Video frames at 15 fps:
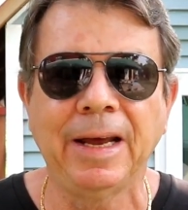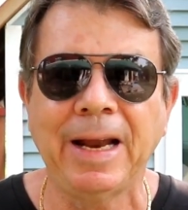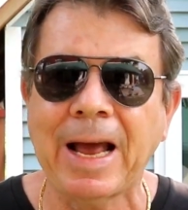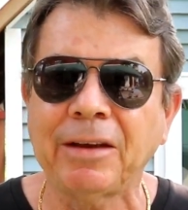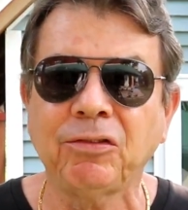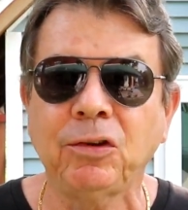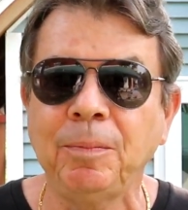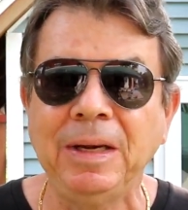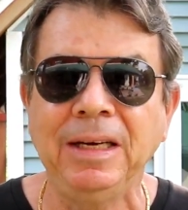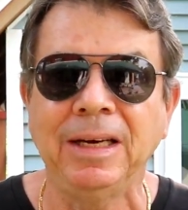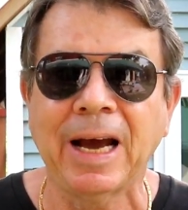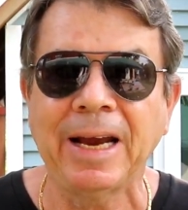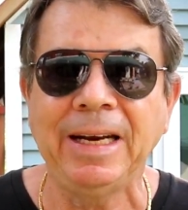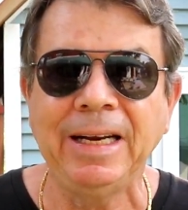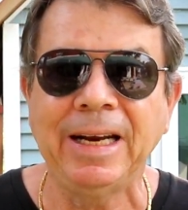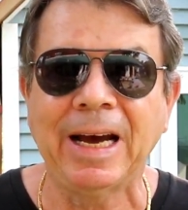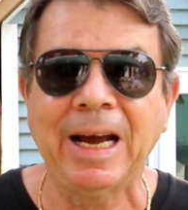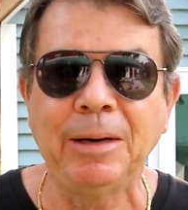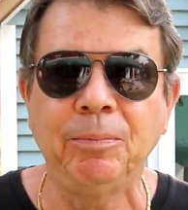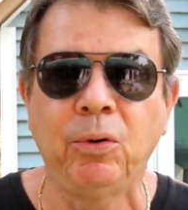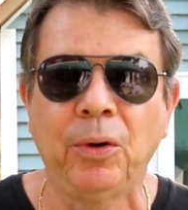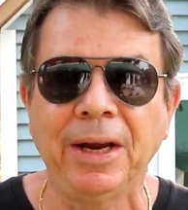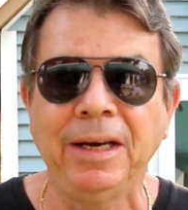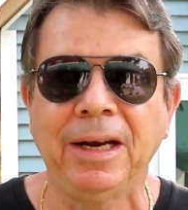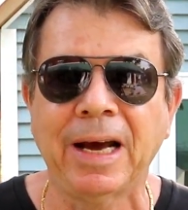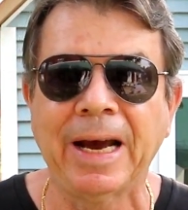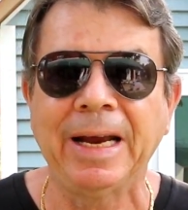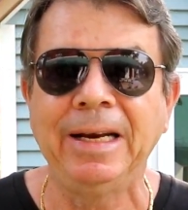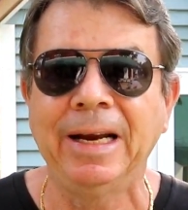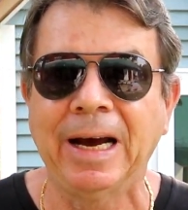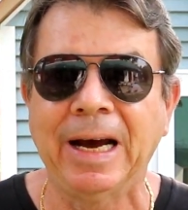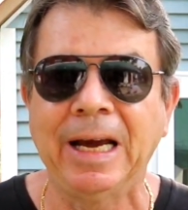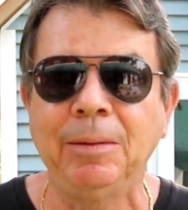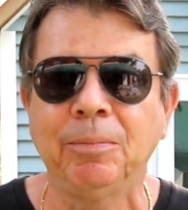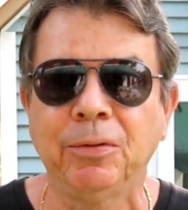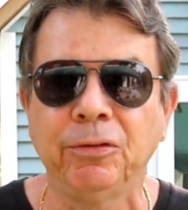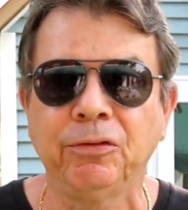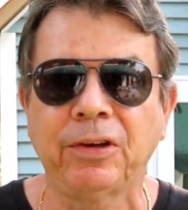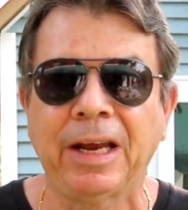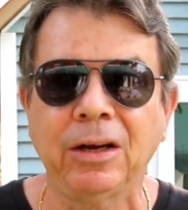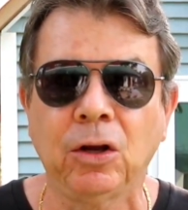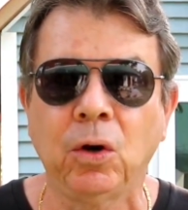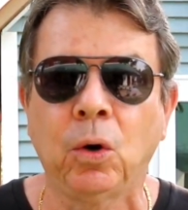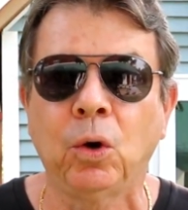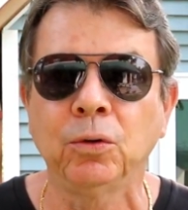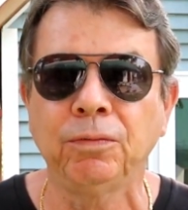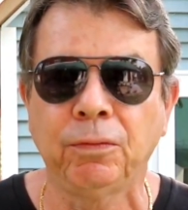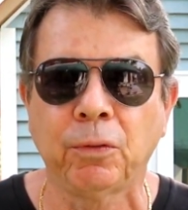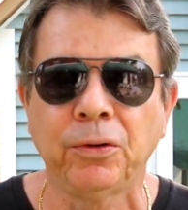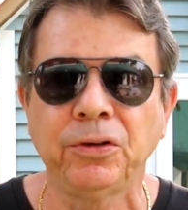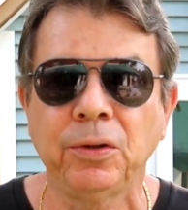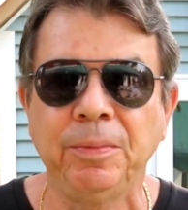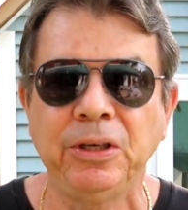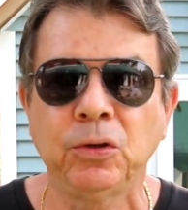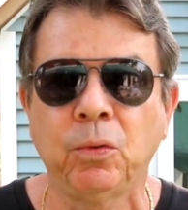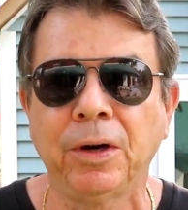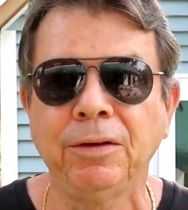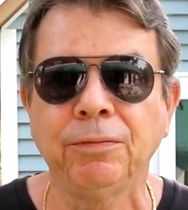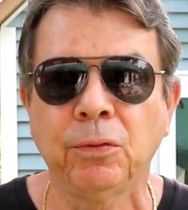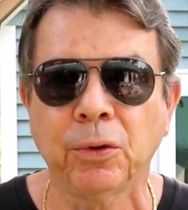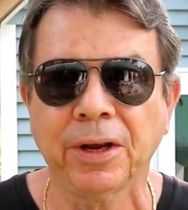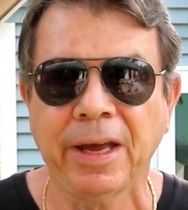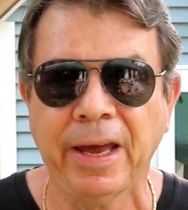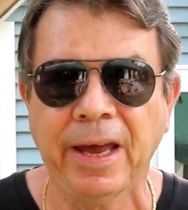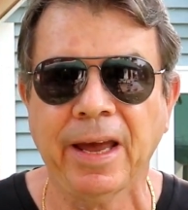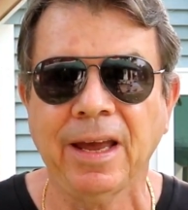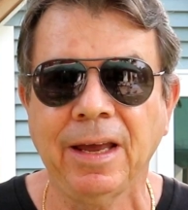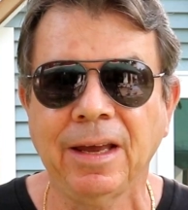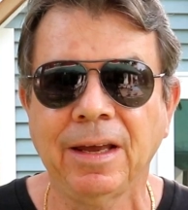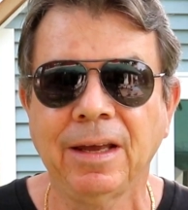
has to be 99.99% gold for it to be 24K.